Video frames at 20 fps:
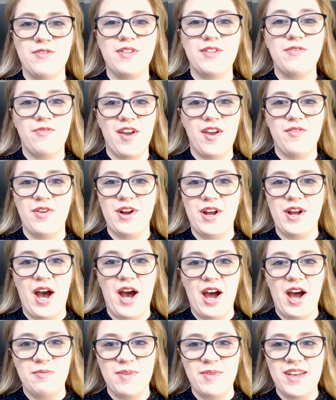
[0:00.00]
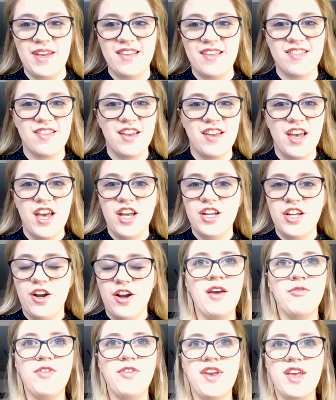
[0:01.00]
personal favorite economist.
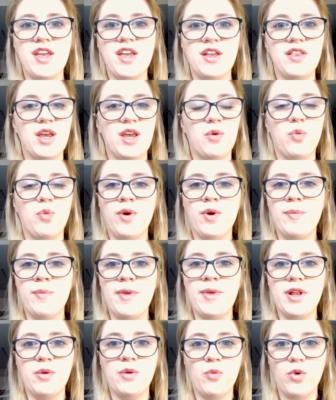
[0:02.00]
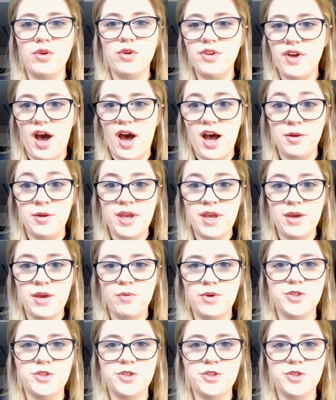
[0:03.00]
I've taken like Women in World Economy,